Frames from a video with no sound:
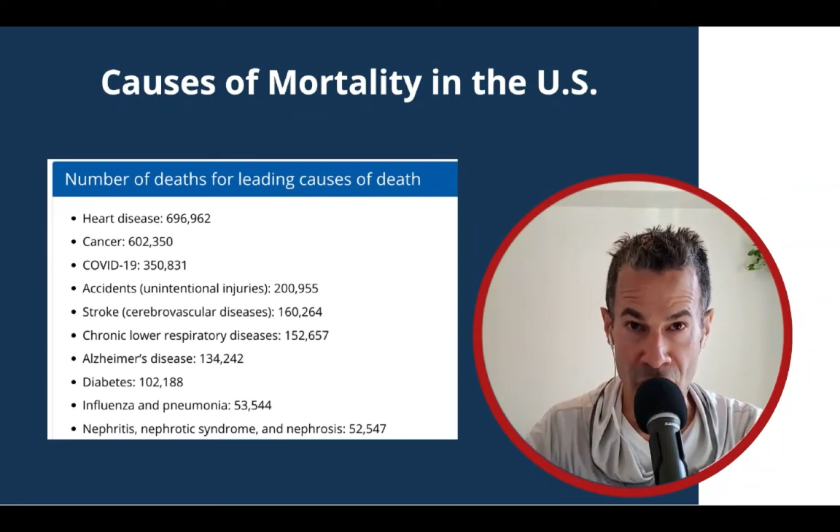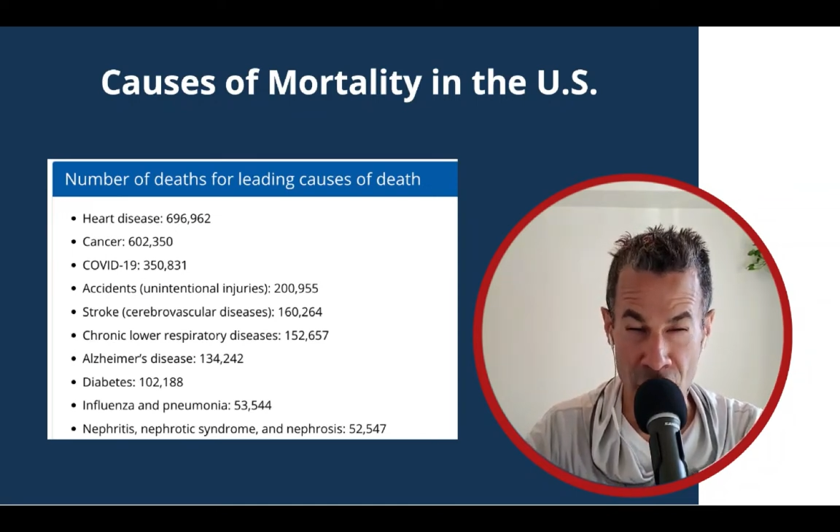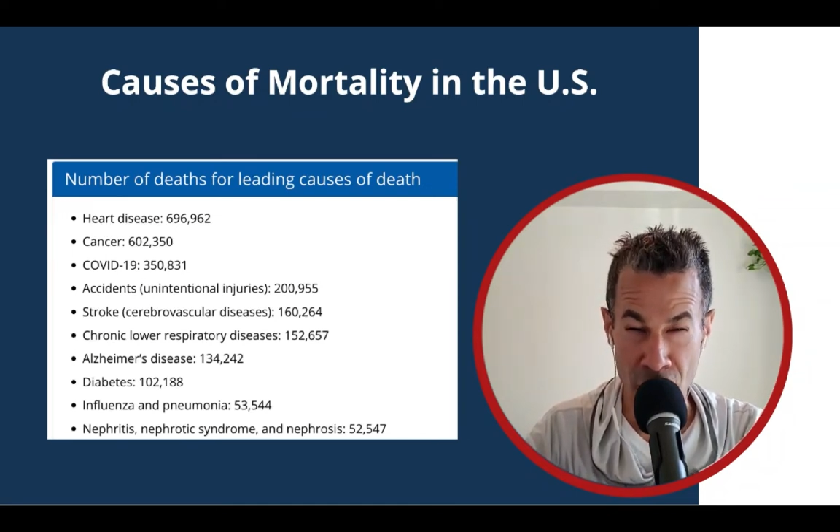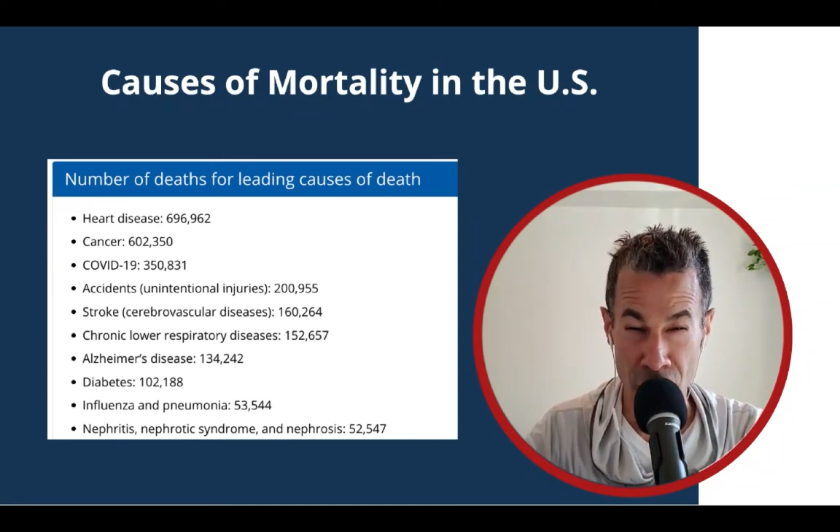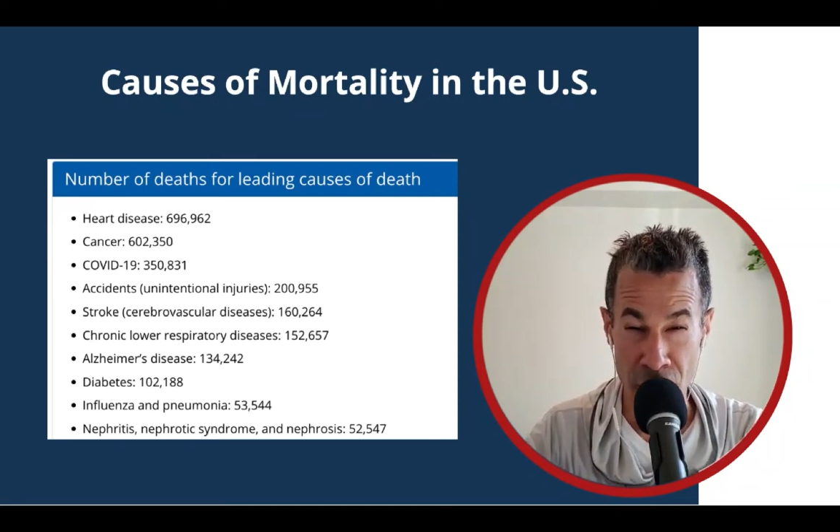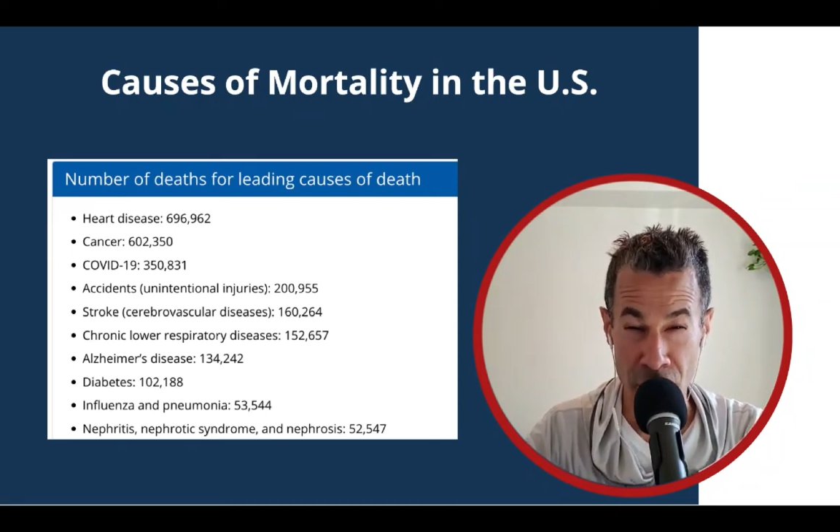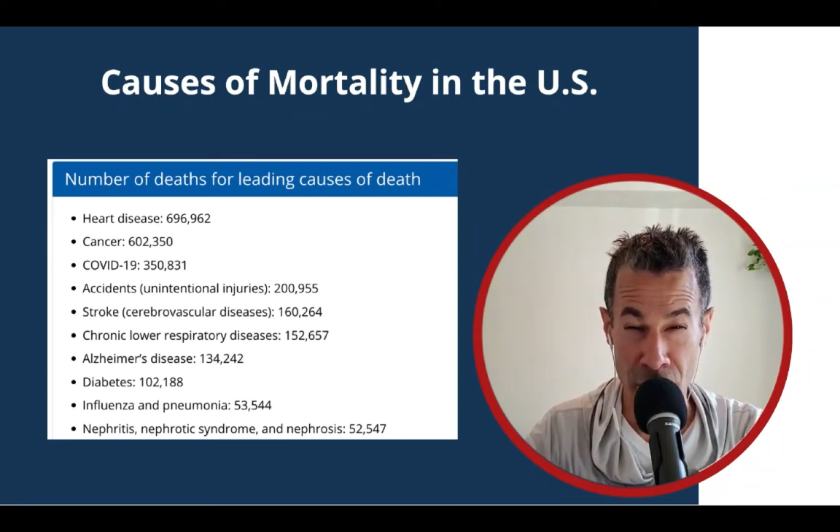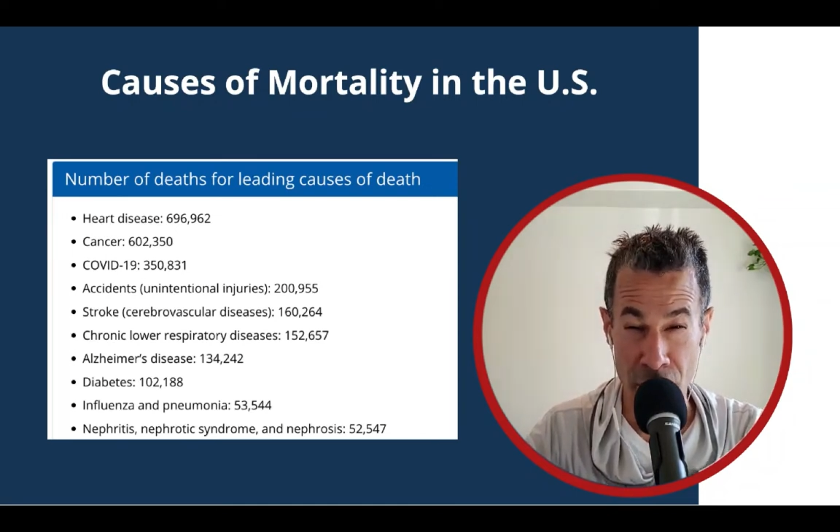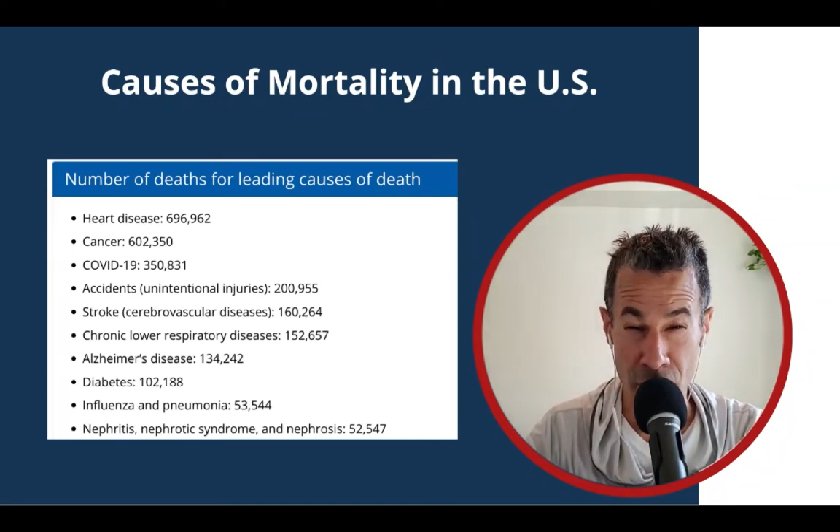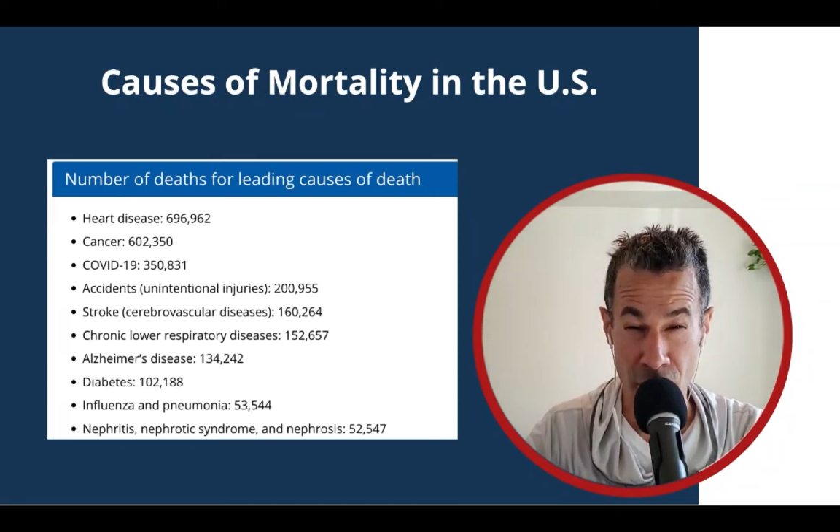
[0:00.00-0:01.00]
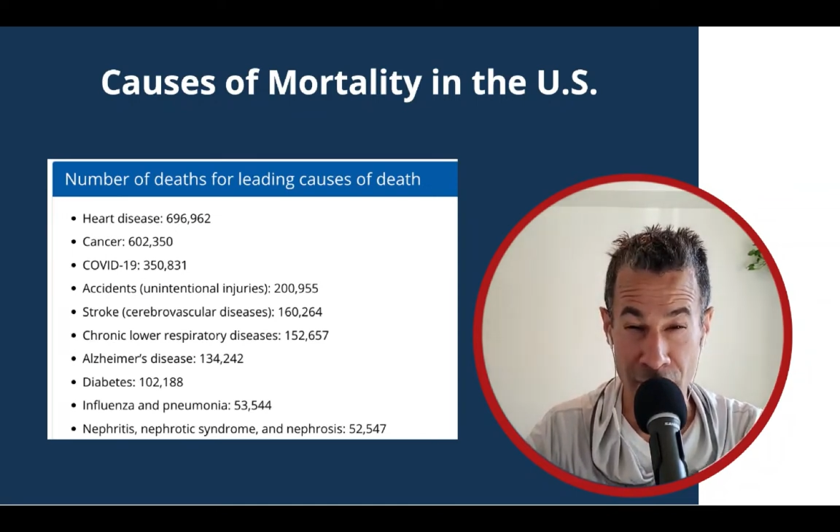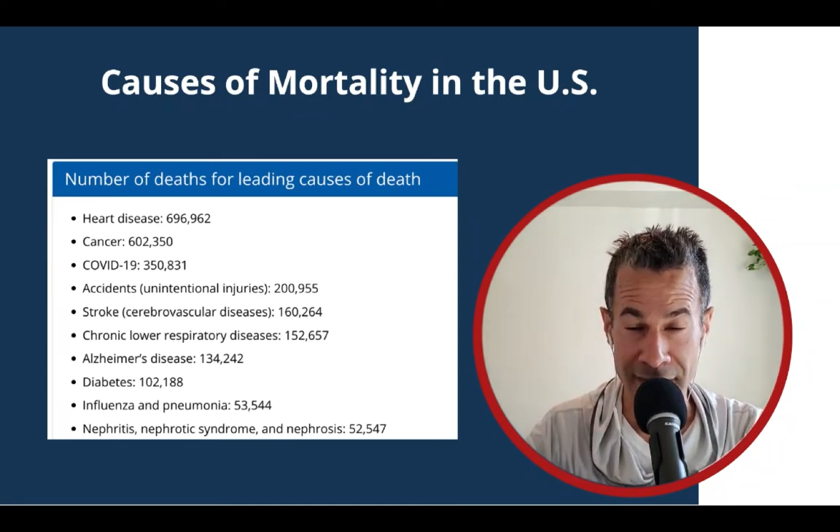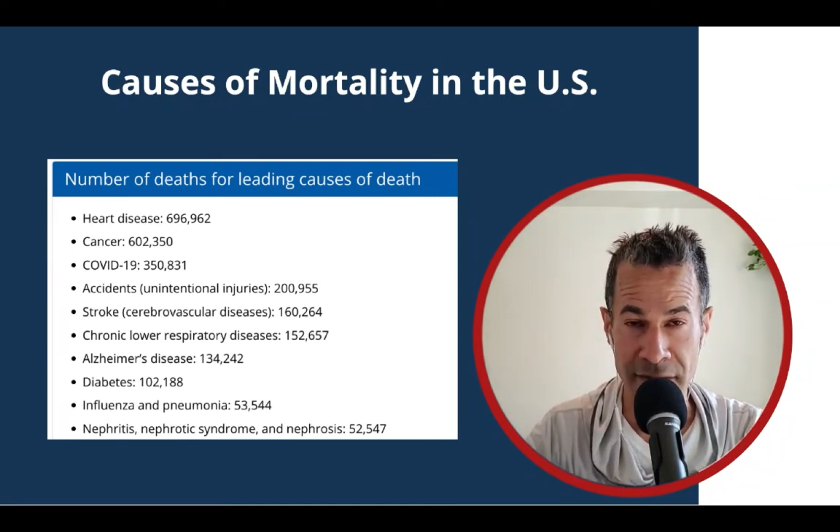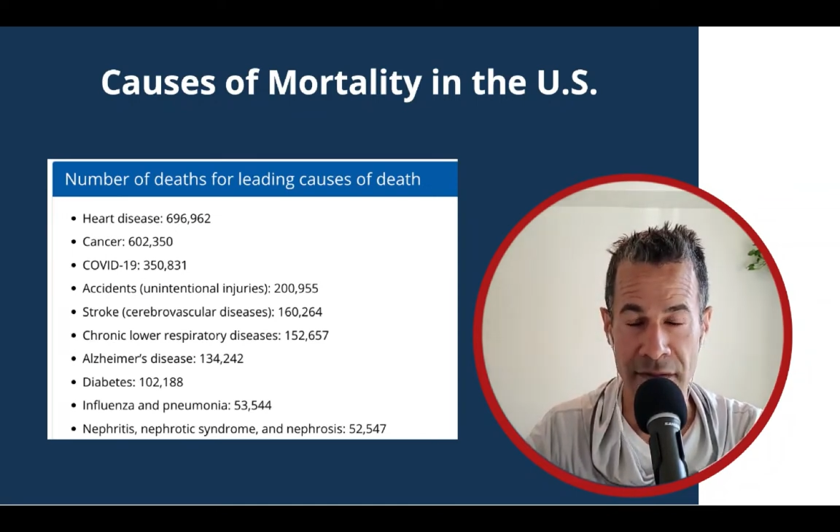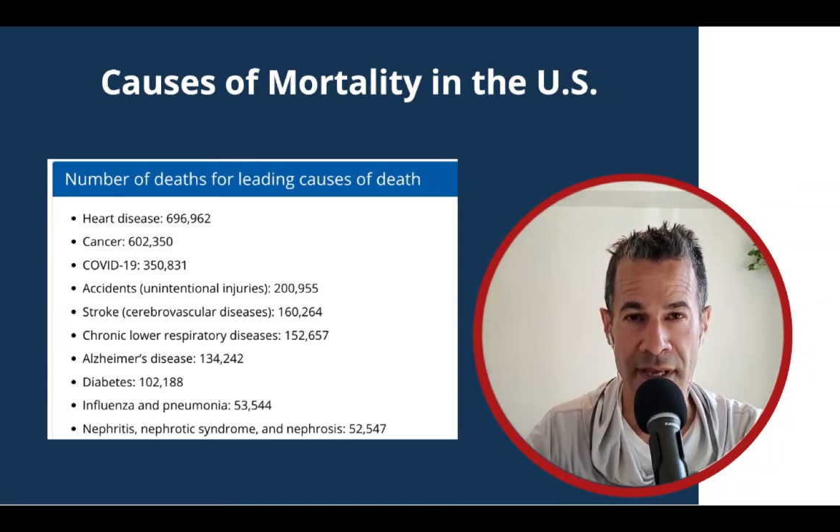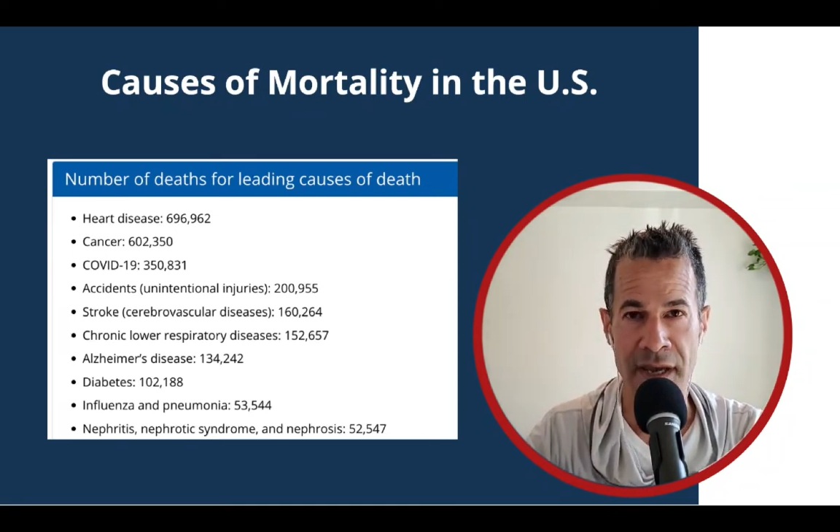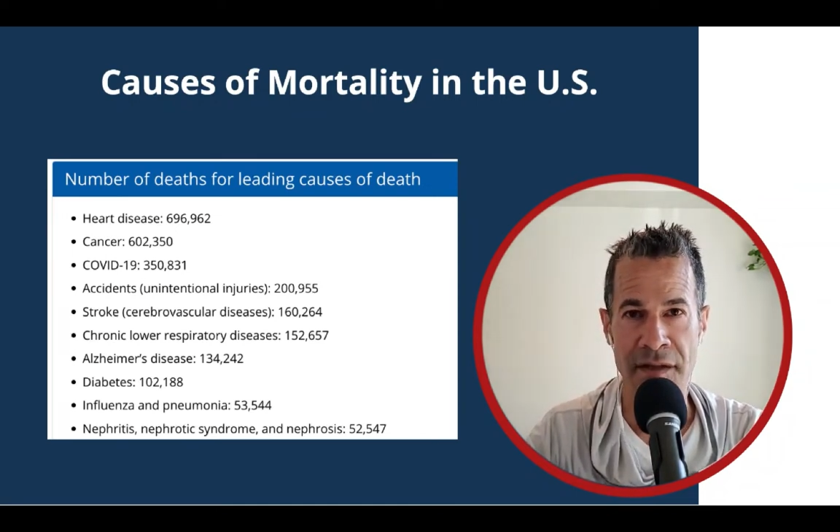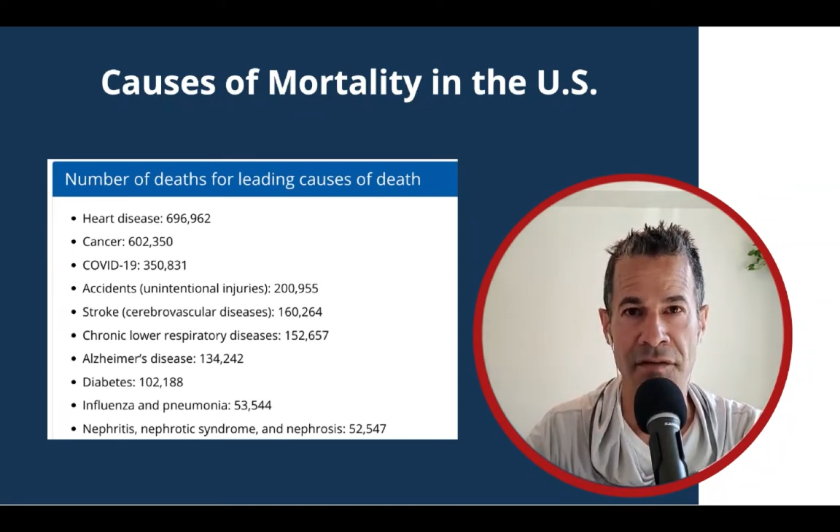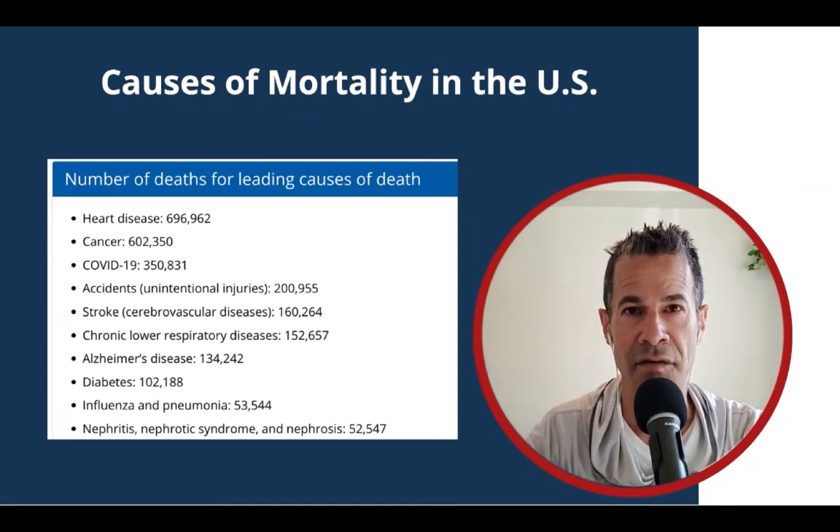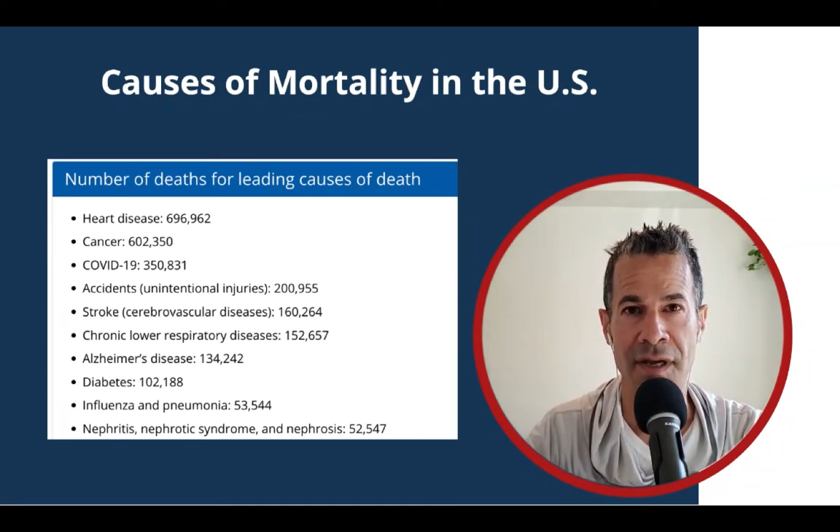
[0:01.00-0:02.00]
colorectal cancer